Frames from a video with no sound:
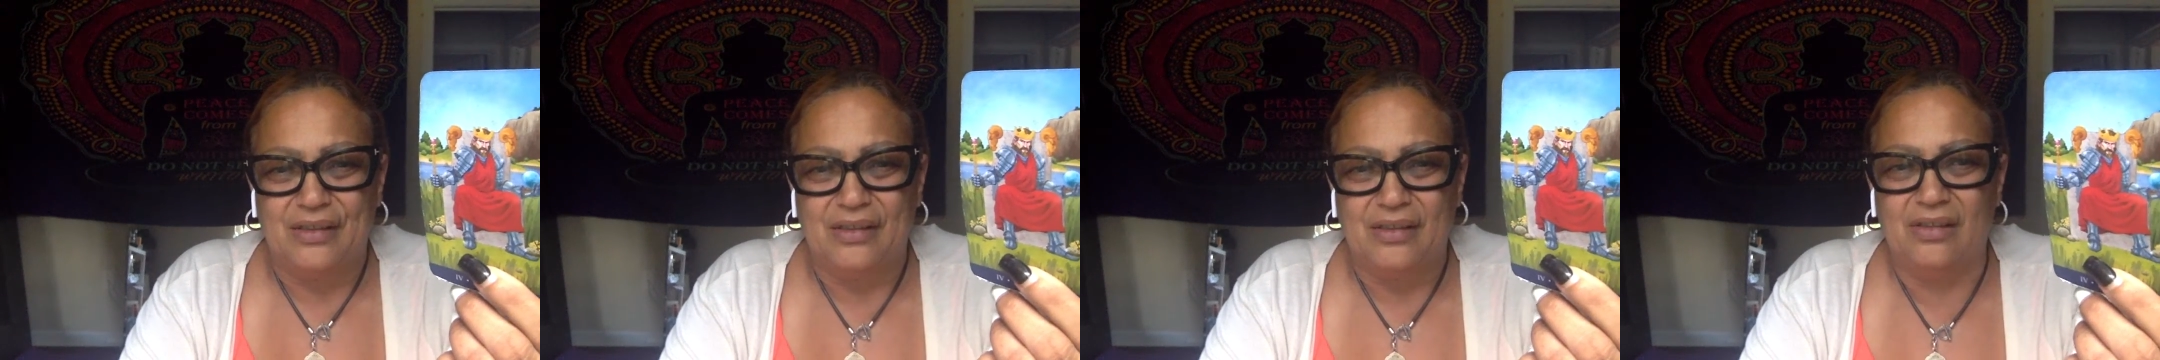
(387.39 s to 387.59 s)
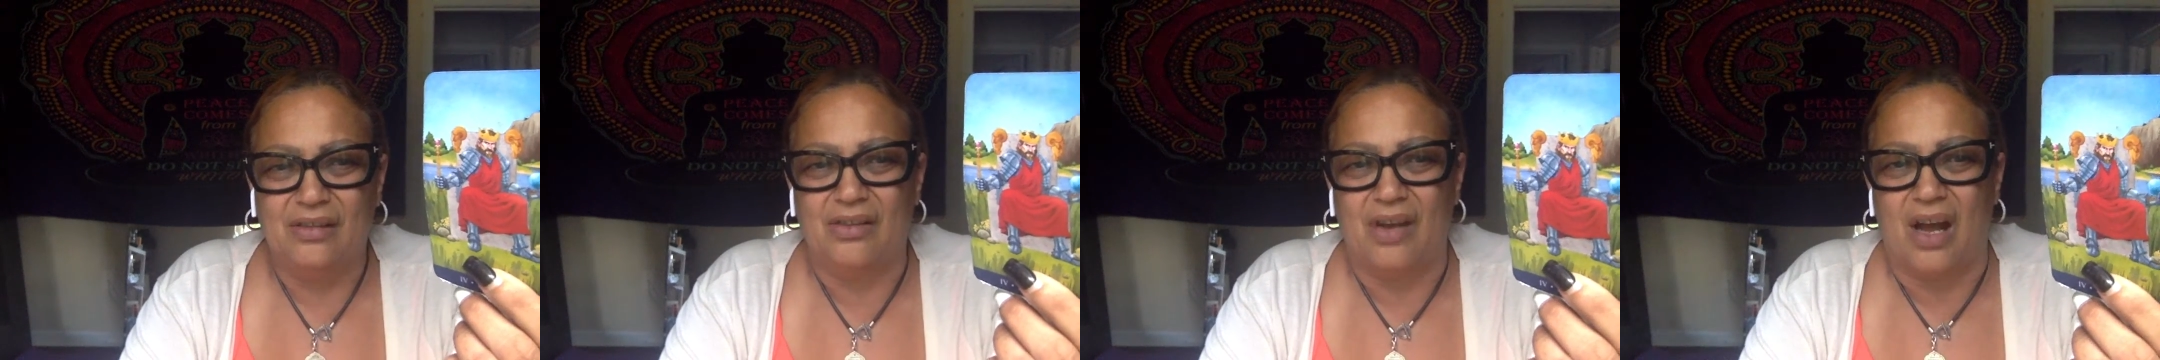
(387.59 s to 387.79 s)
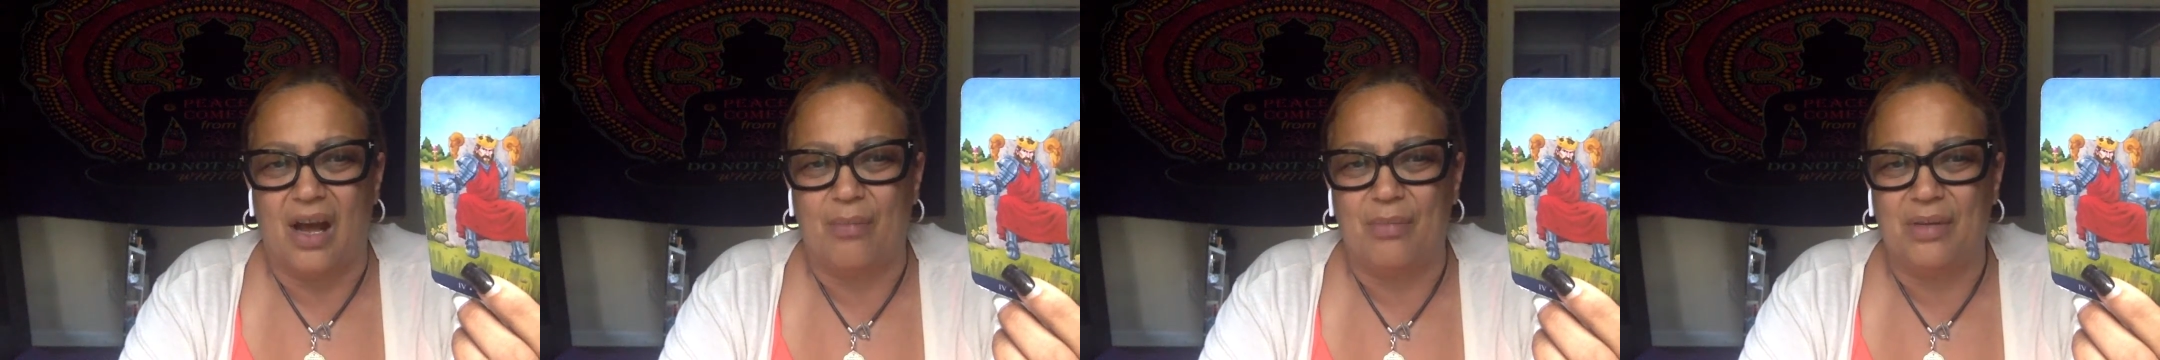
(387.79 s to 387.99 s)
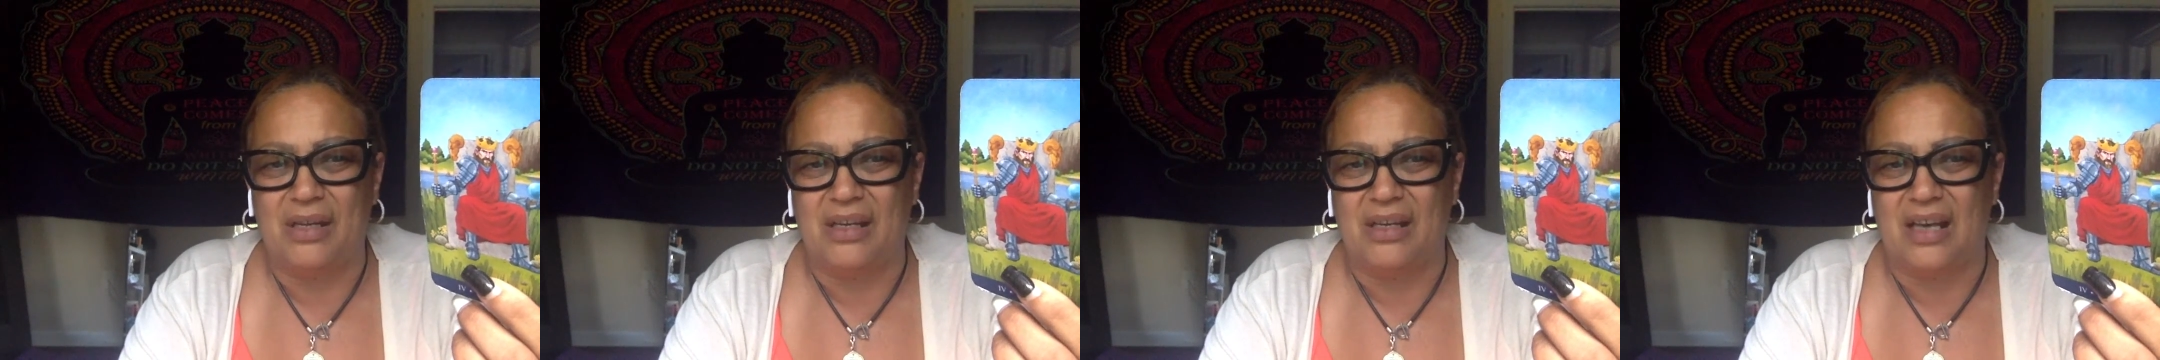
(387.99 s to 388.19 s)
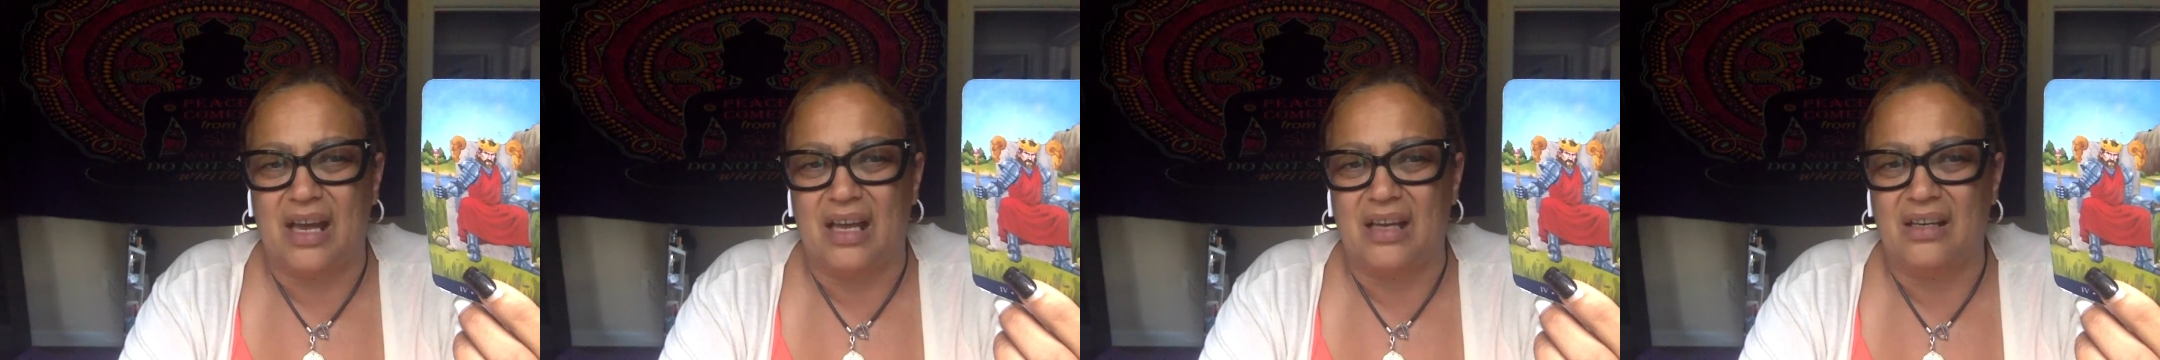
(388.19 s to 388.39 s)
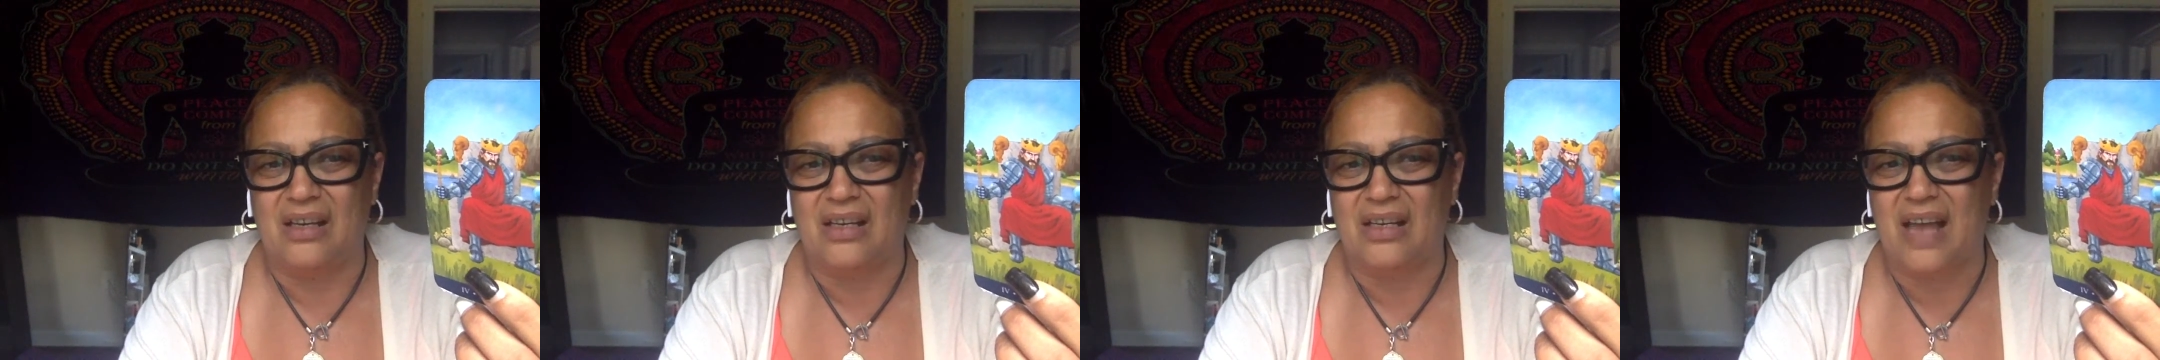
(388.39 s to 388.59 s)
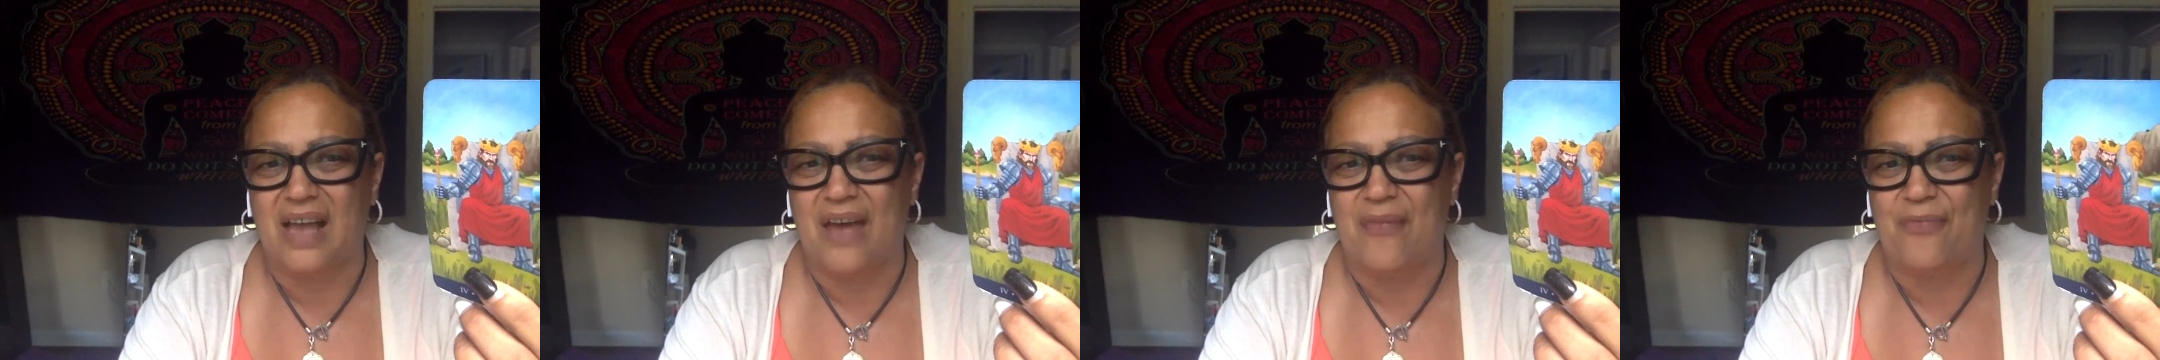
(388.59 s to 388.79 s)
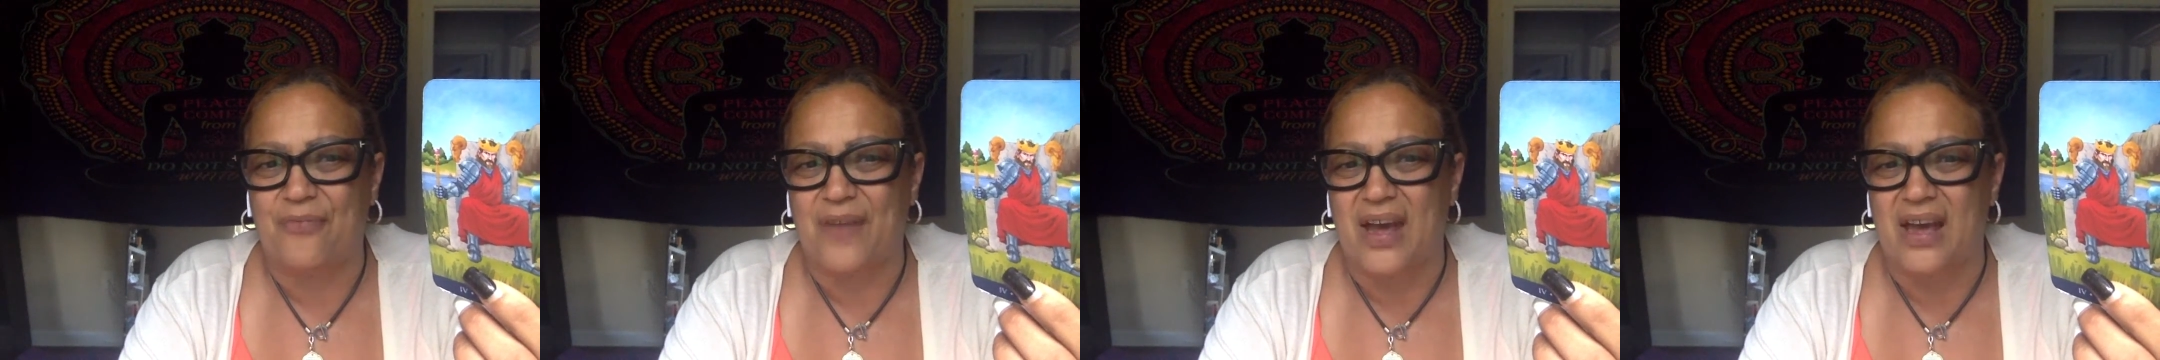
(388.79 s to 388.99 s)
you know what i mean like look at
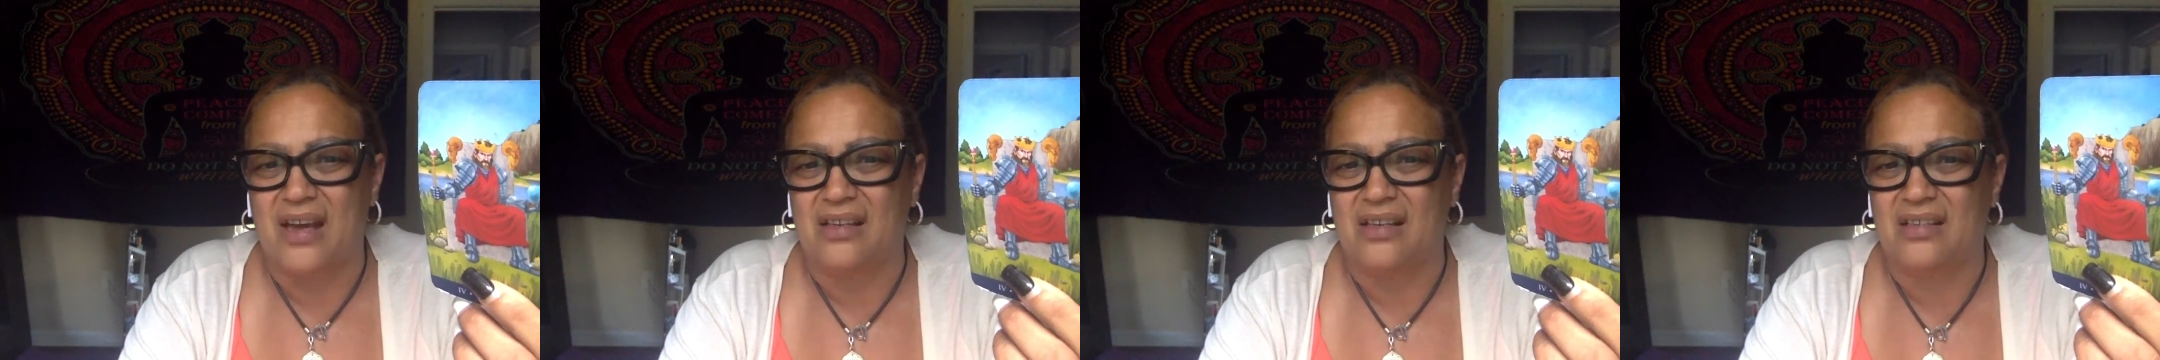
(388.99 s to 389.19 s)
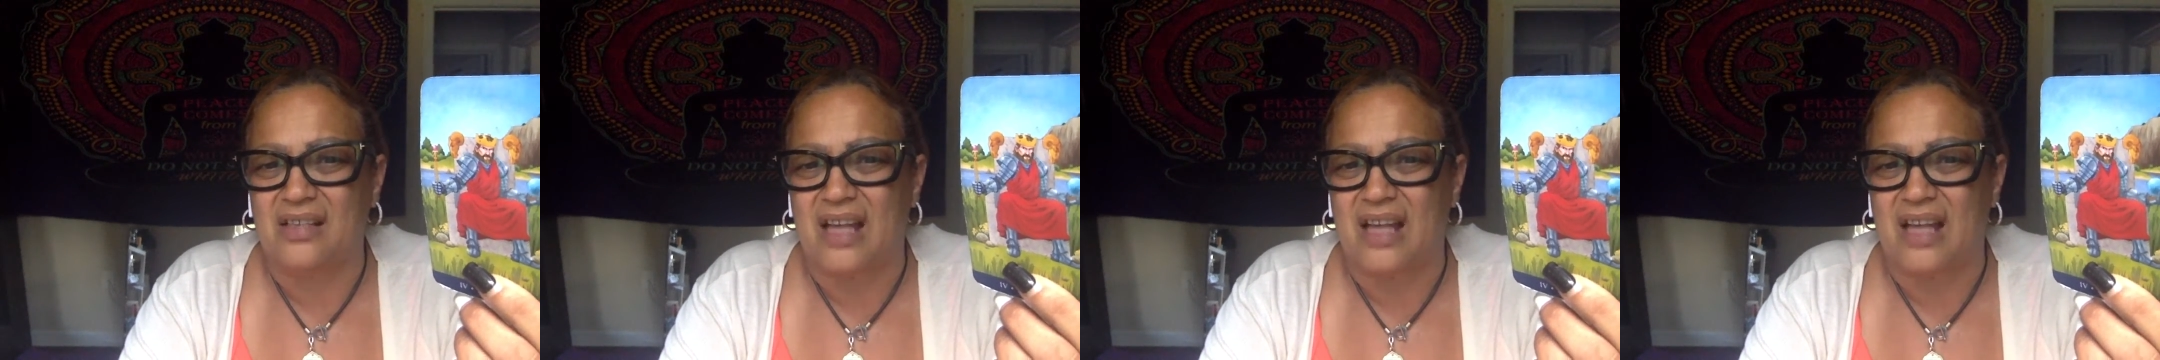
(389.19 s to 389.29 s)
that face